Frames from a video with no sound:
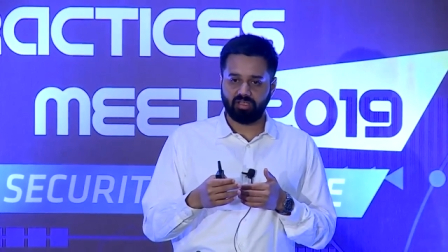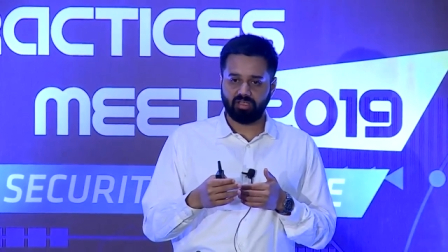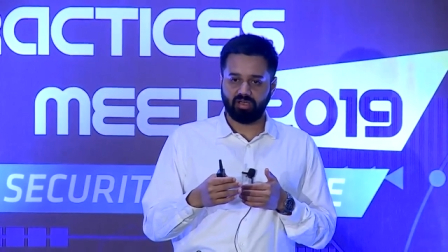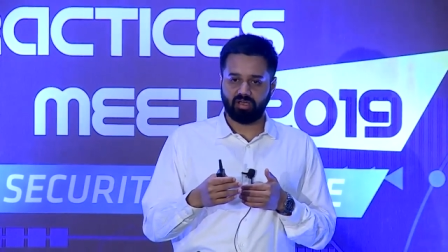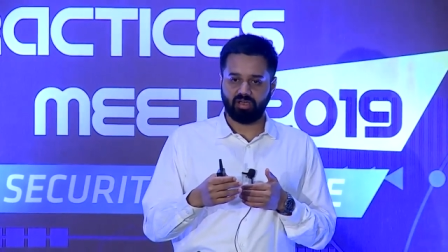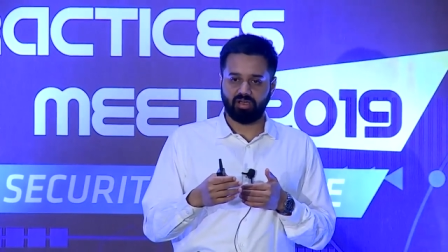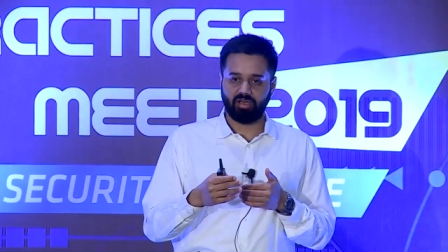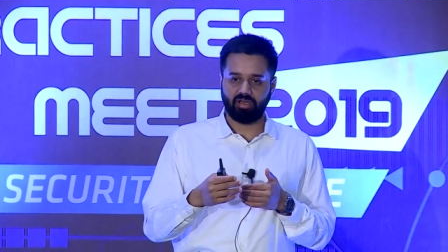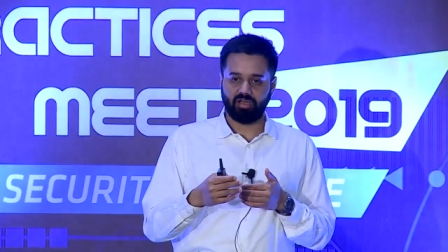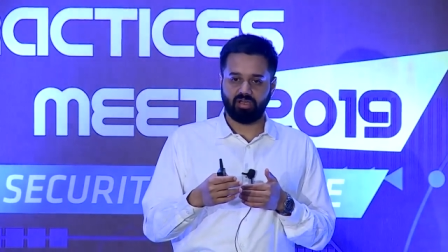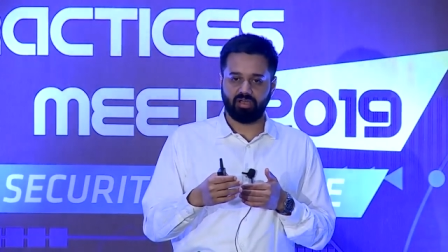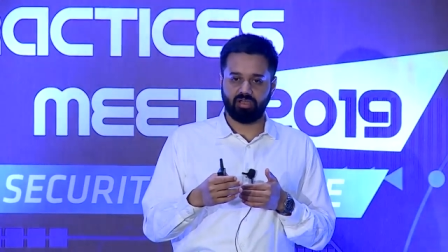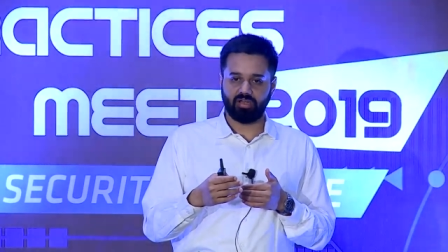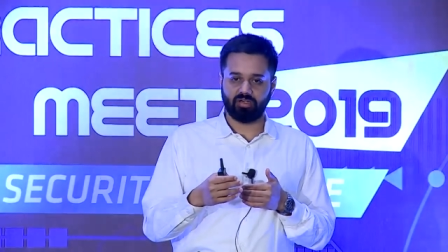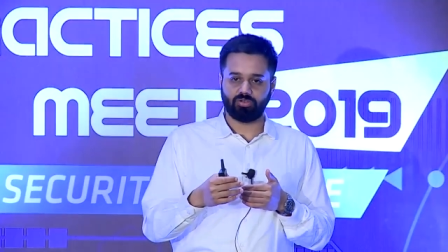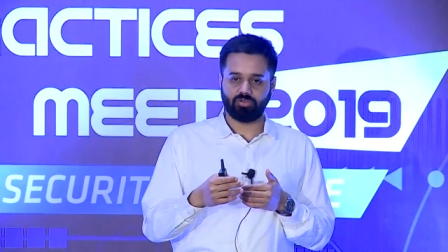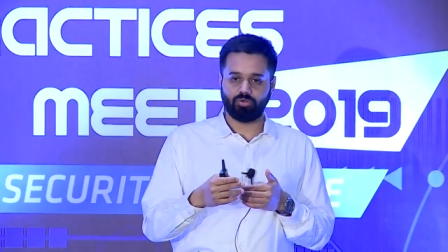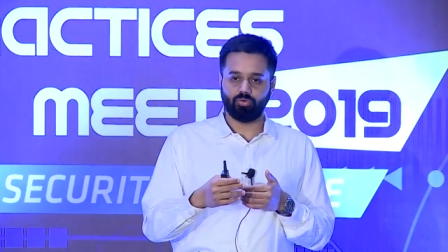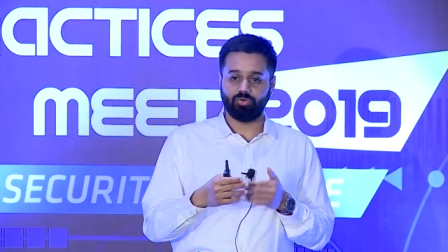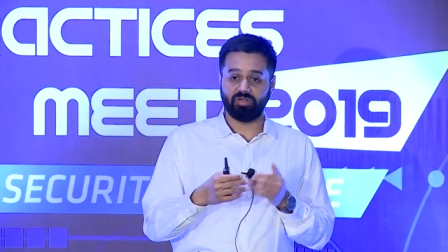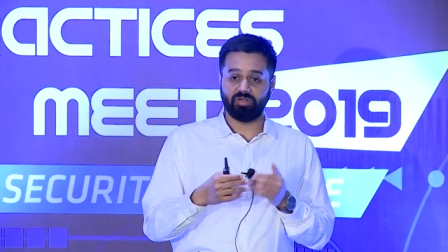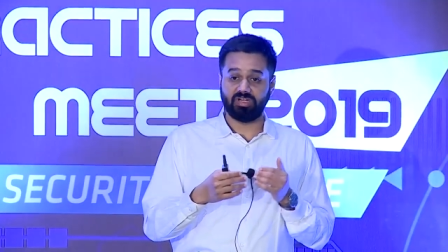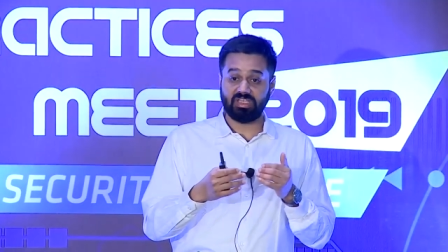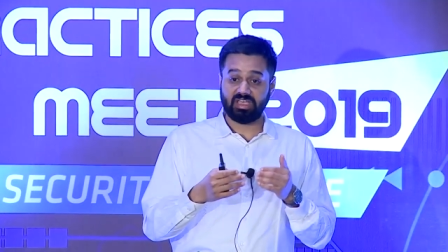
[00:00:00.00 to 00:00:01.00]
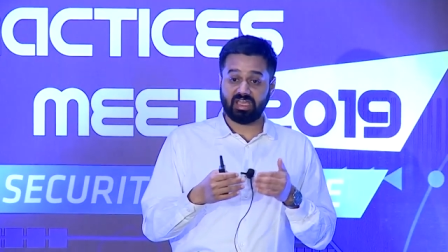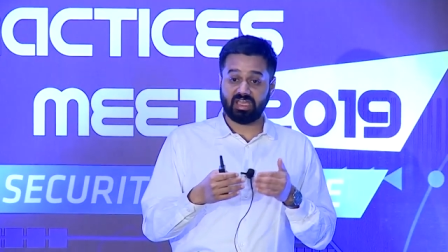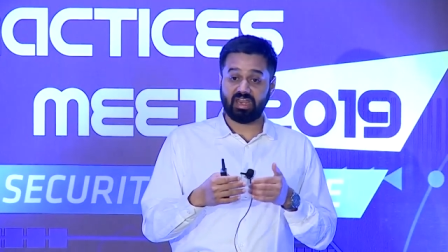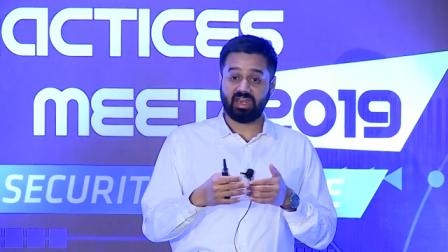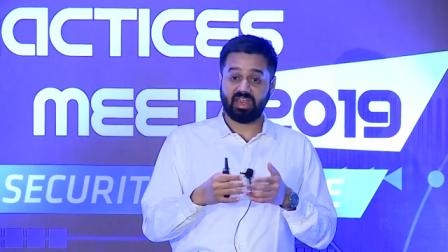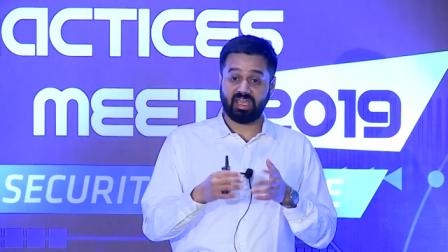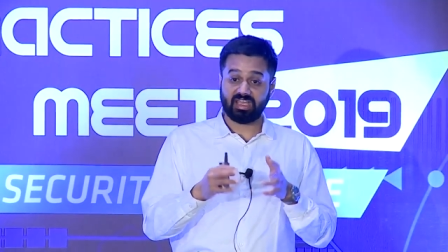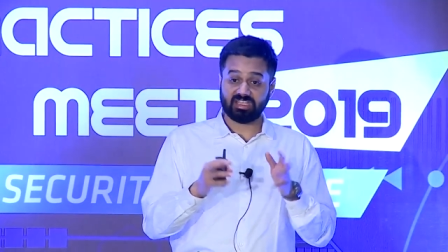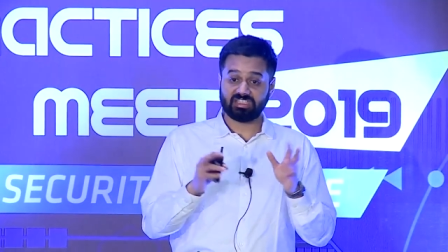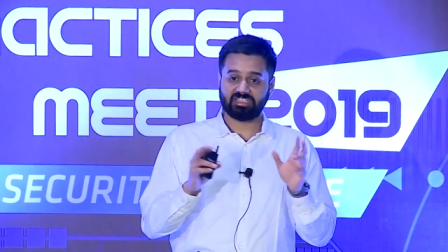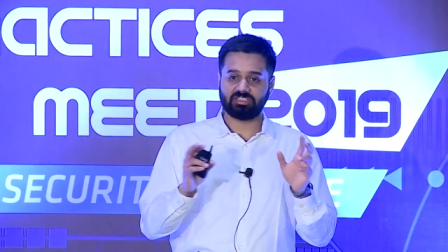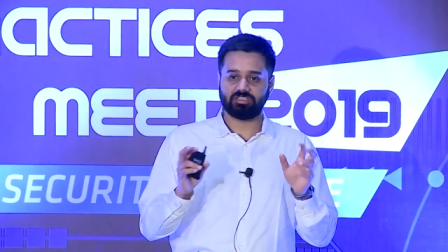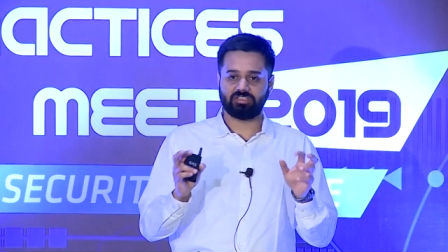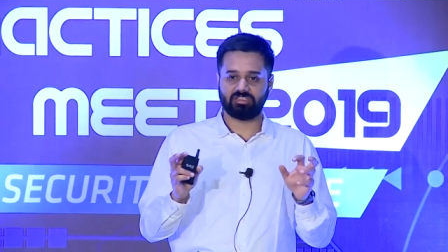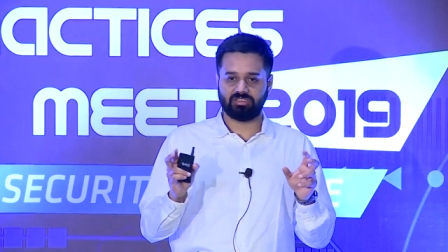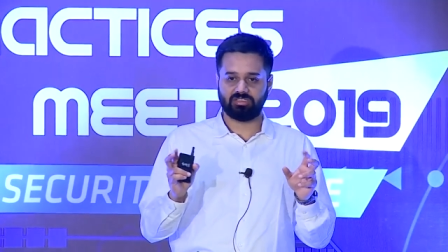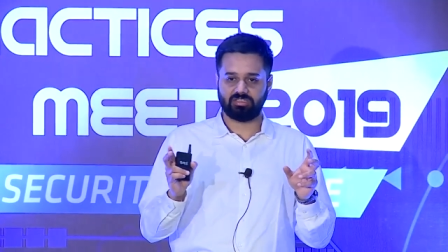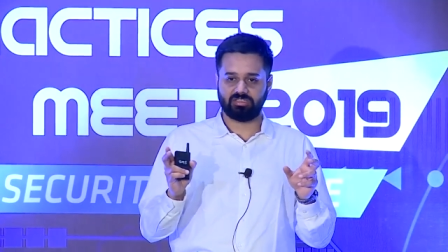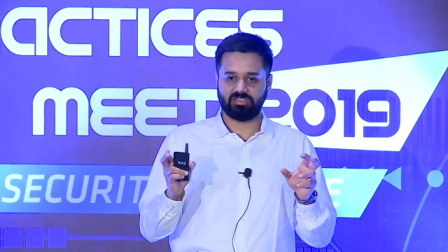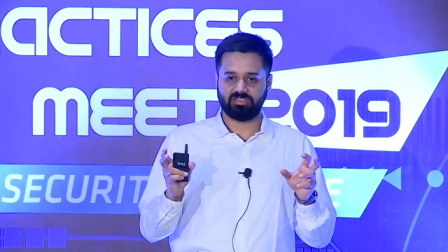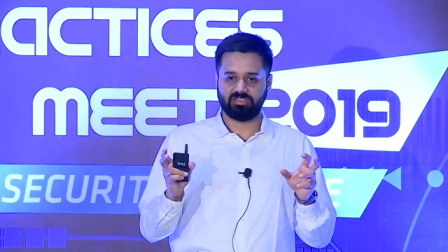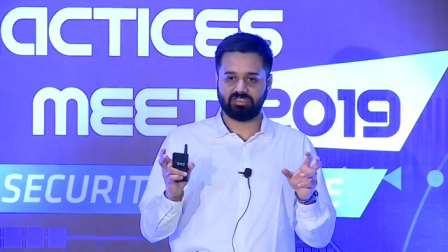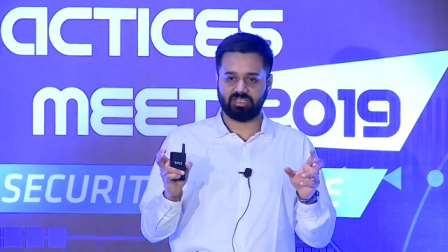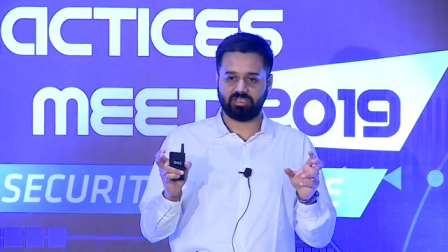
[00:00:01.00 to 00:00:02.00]
to DNS
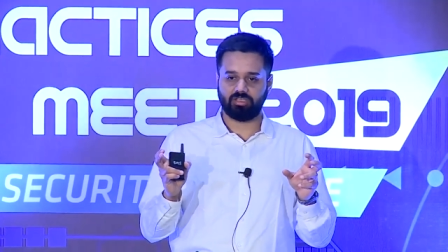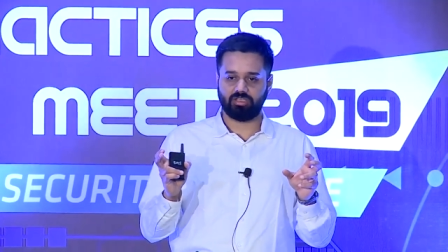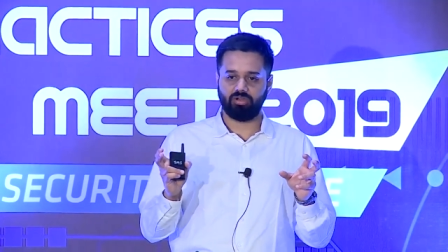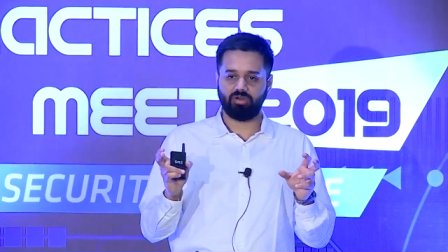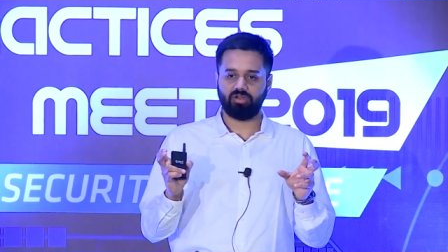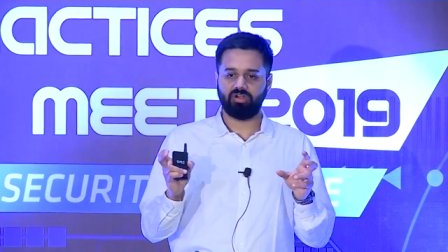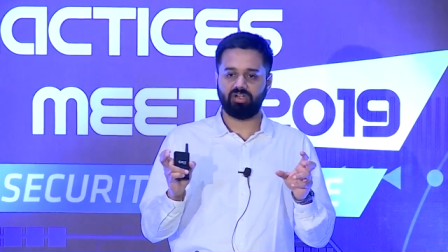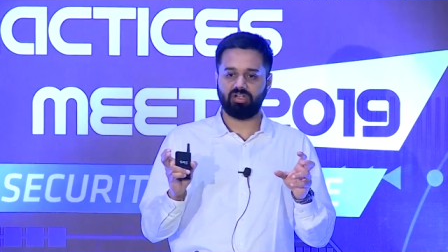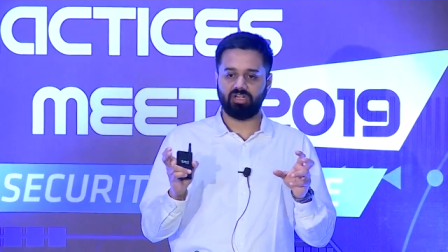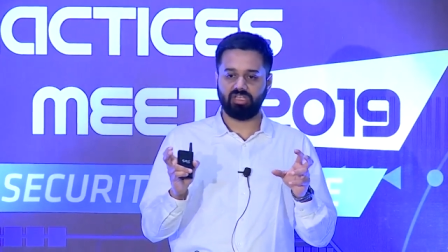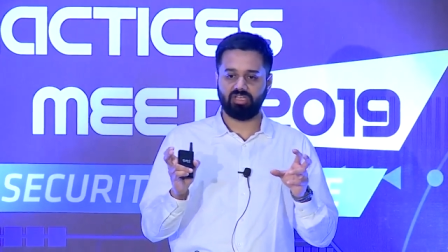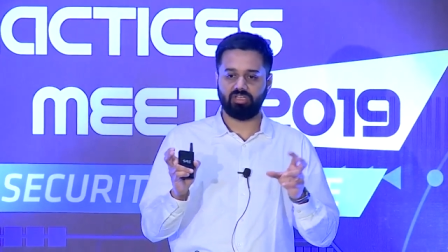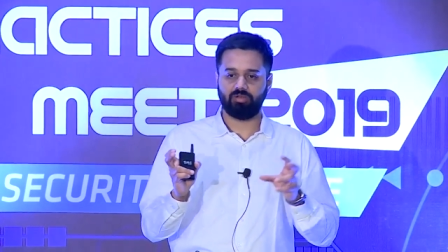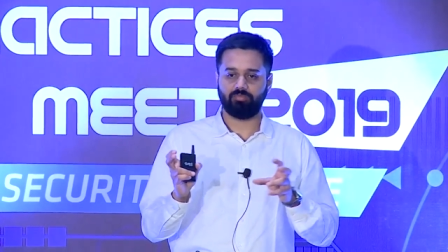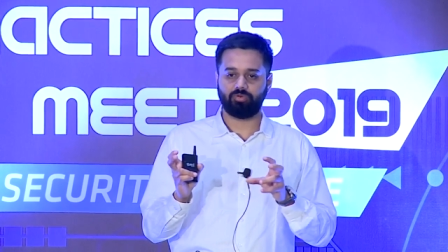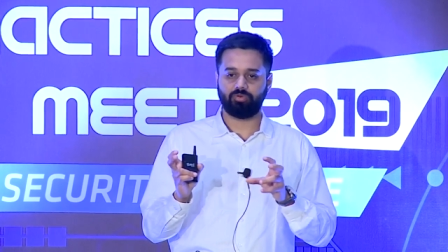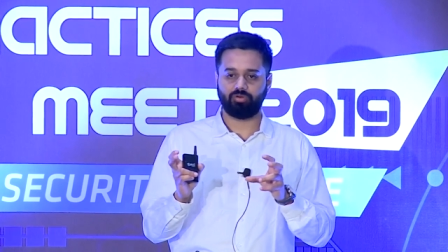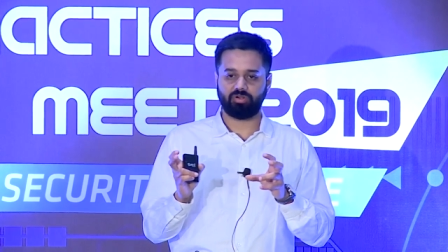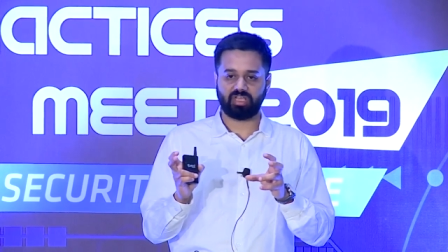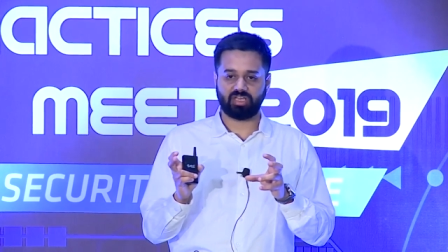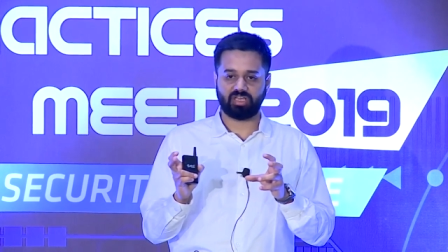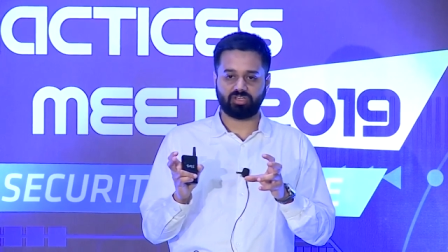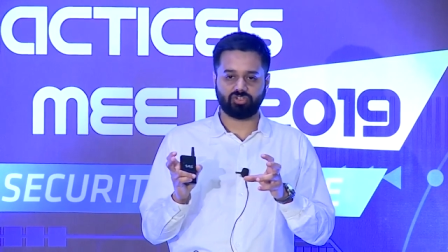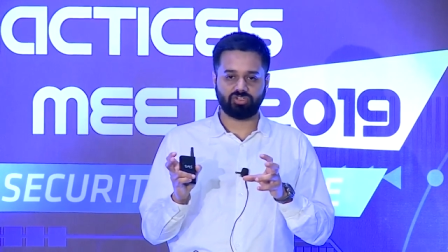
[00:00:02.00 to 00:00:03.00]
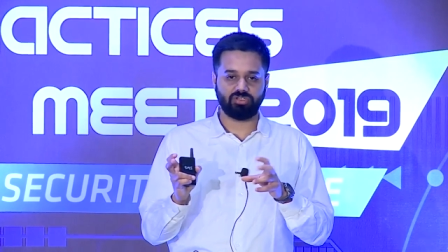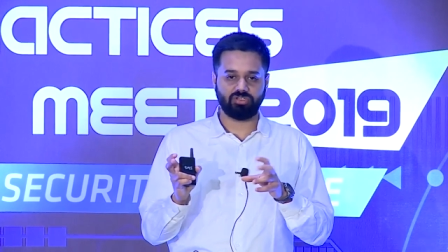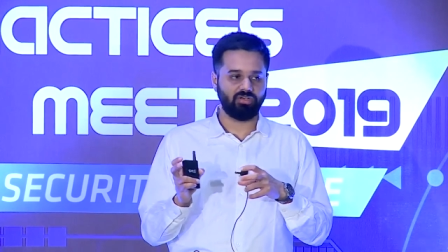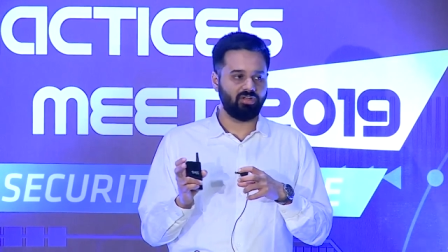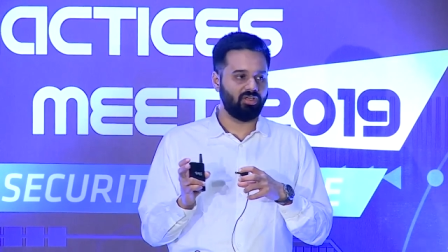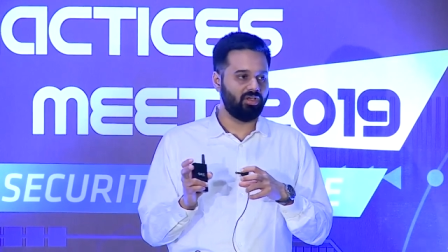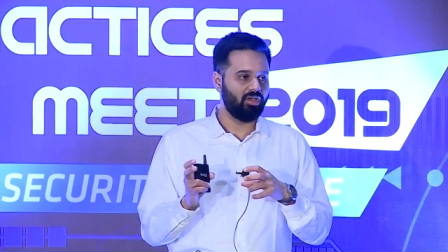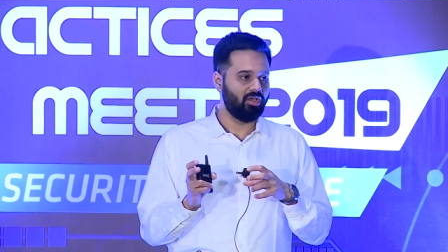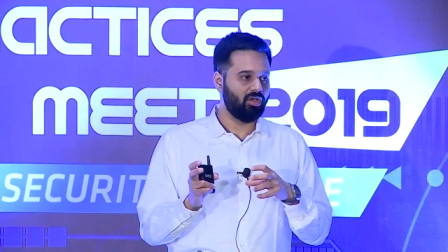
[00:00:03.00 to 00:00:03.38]
security and protection,